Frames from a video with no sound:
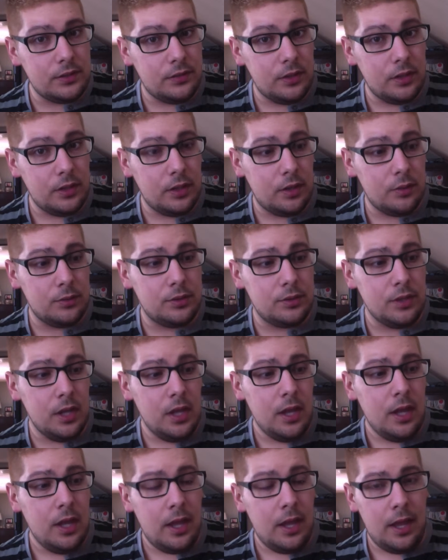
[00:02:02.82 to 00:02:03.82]
videos,
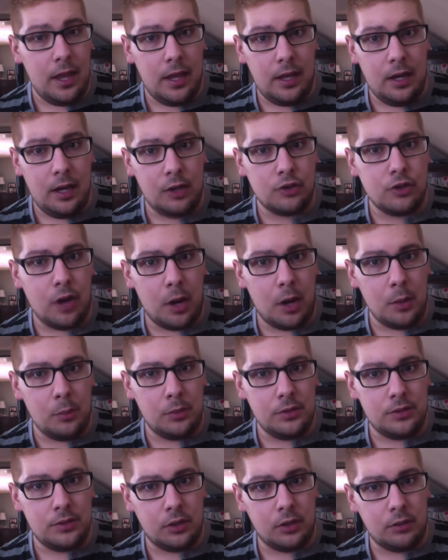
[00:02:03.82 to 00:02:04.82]
and I'll try to
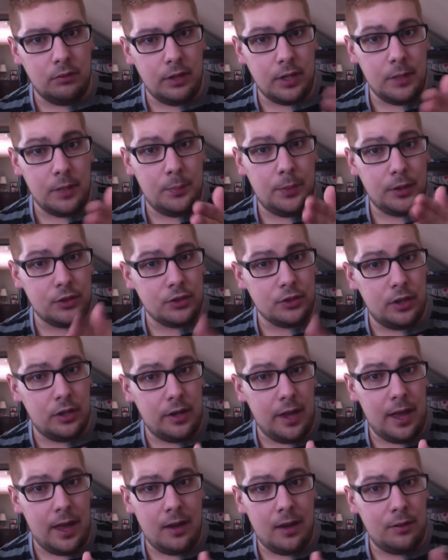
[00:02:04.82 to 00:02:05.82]
insert like a picture
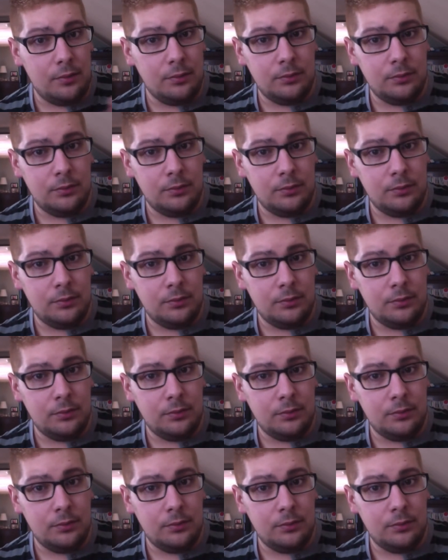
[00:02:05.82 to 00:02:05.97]
now,